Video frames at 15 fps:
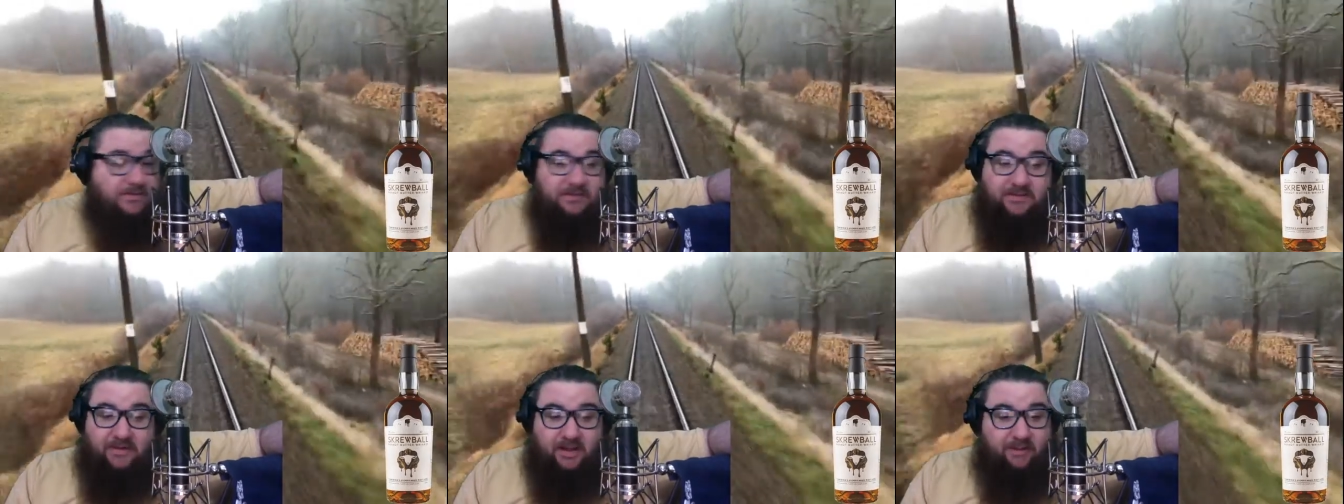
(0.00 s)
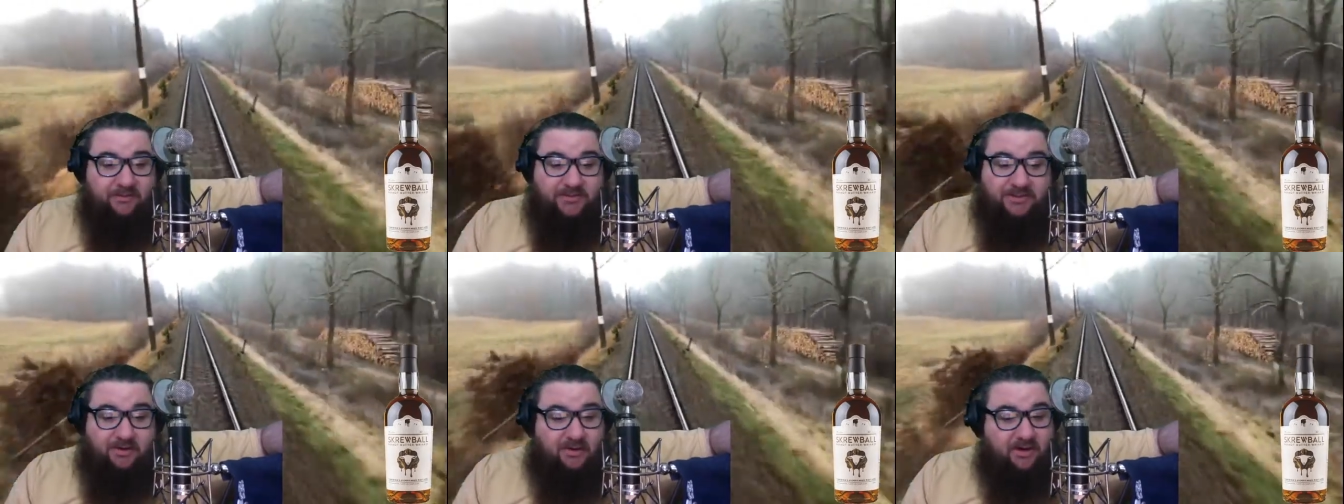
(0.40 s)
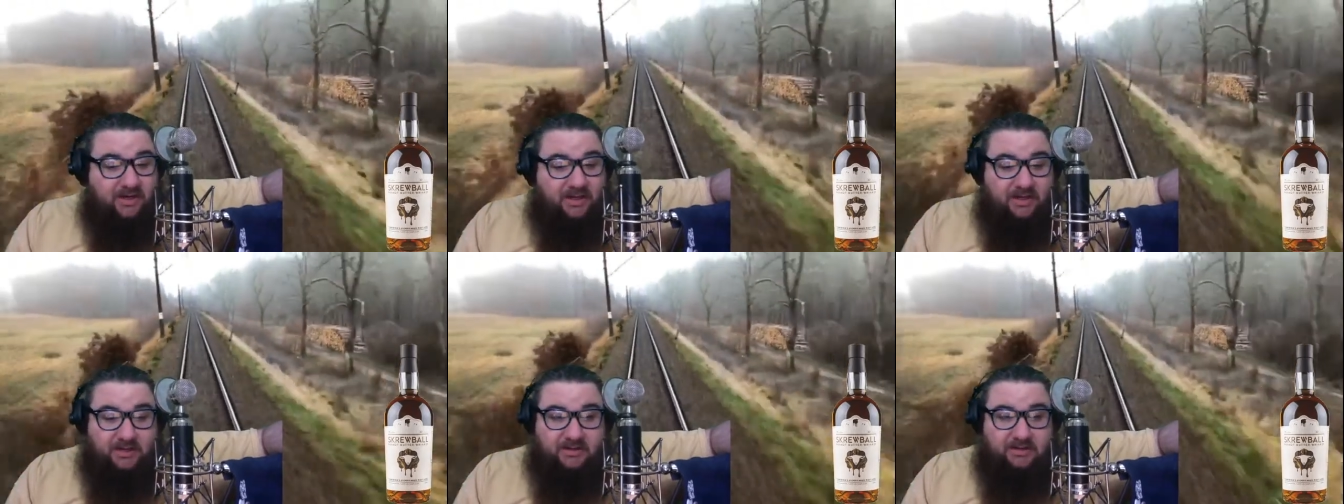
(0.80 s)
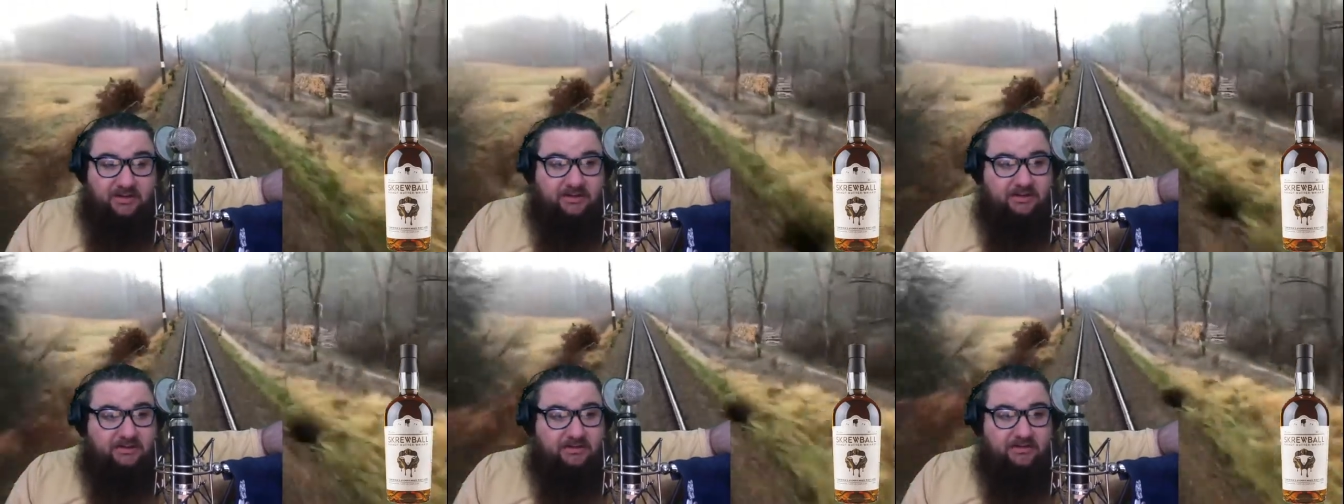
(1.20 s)
I'm sorry,
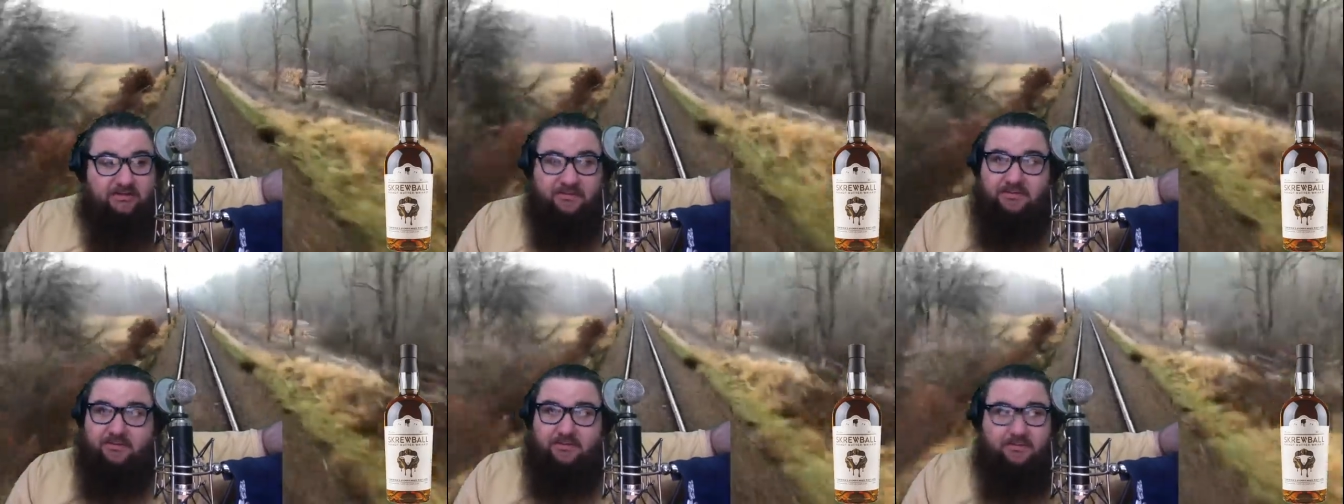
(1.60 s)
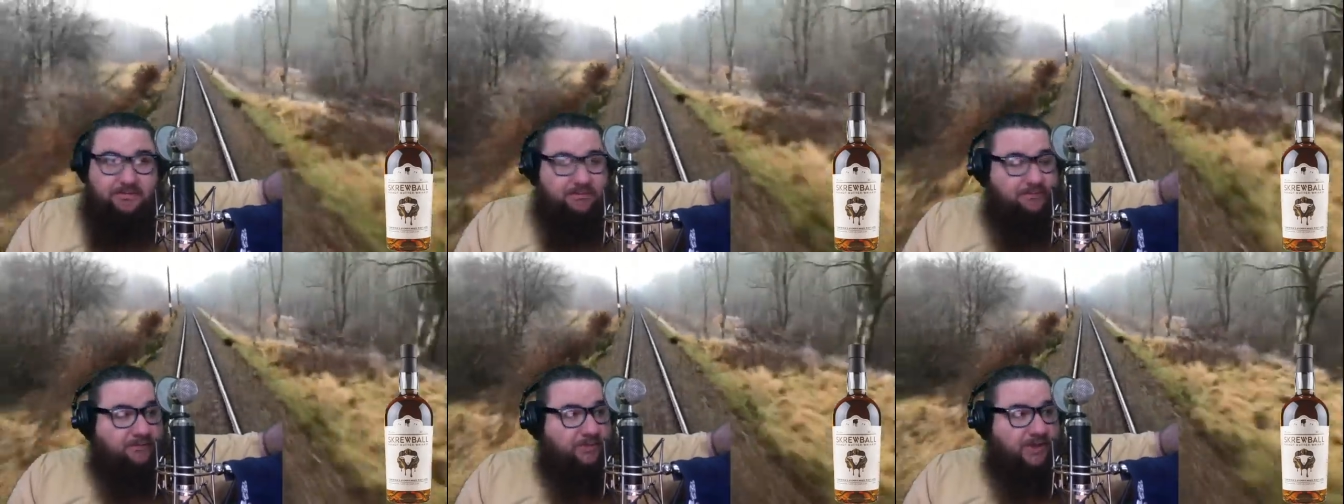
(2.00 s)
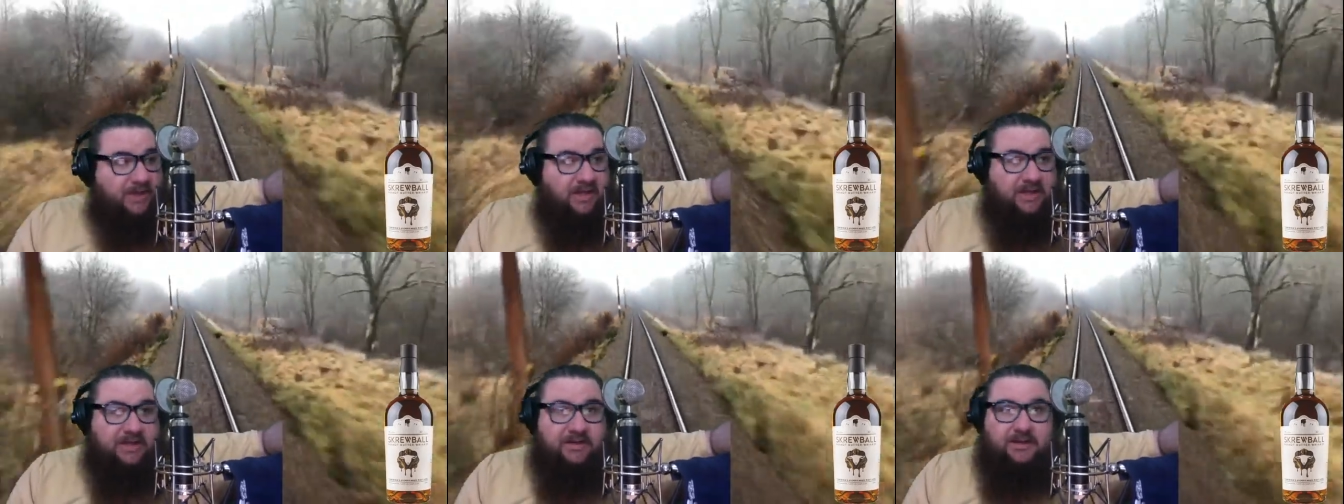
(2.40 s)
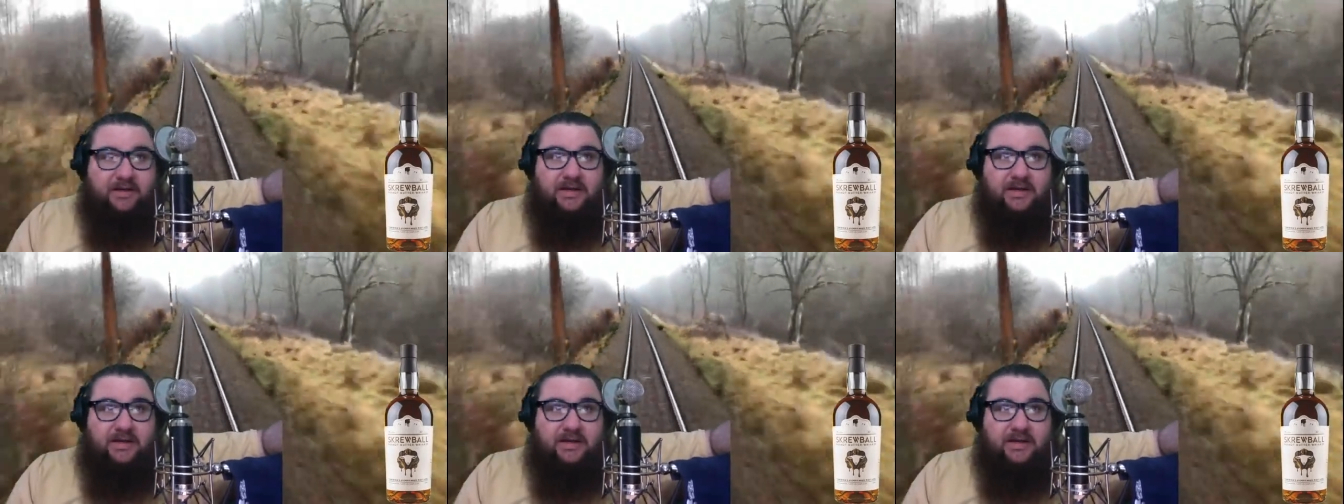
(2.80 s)
but